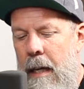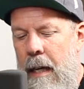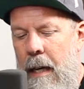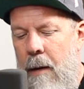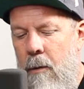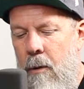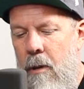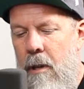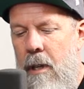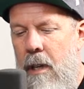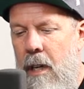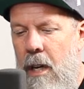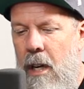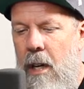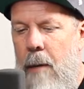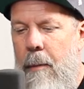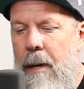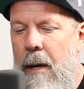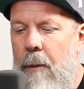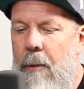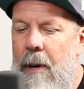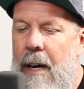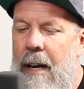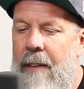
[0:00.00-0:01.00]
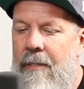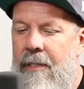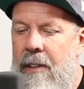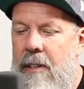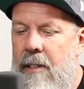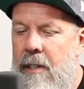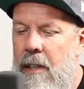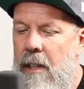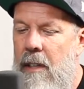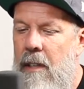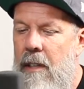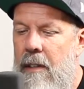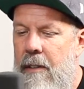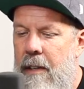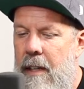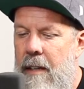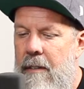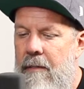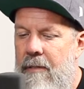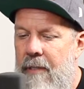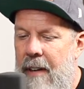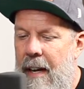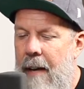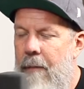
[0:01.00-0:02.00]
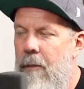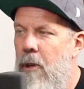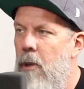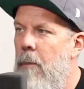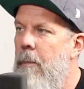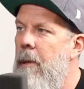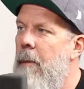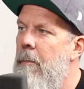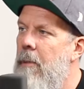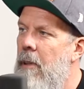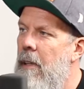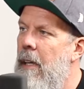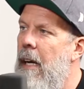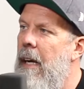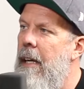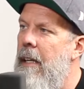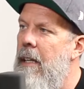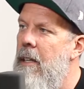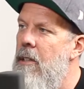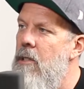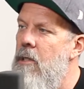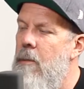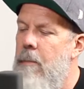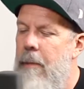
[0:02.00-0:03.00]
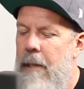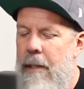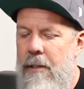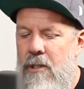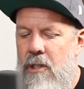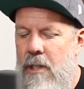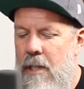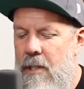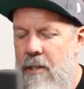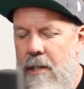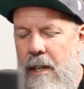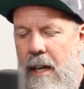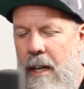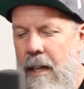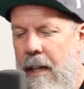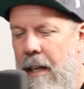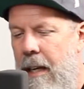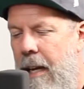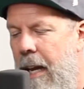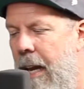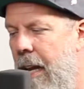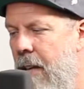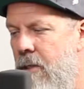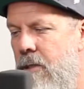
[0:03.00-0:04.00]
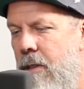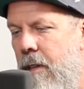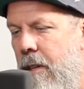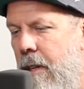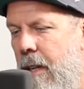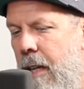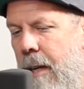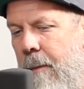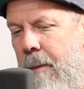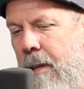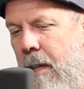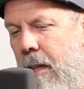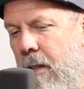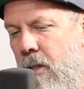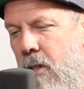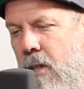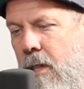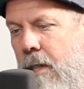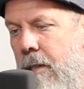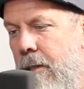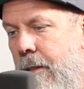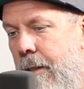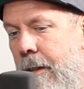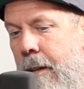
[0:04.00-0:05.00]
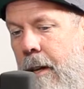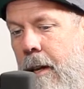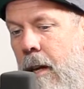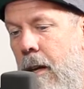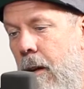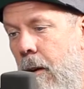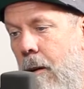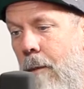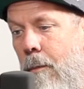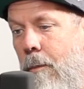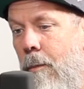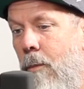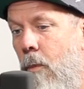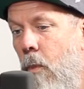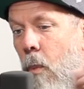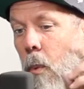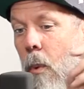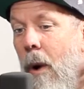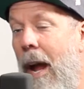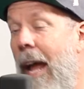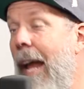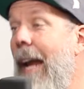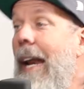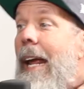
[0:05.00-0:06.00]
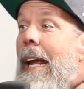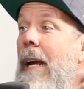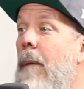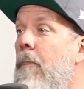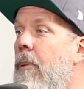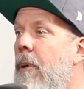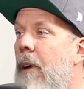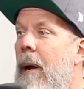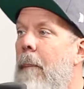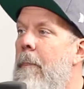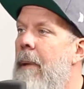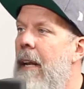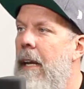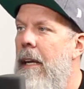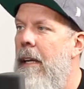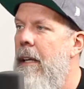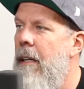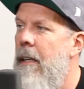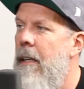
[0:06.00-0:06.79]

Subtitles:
I want to call my wife and tell her that 5 new people like us, but she's not going to answer today because she's wedding prepping.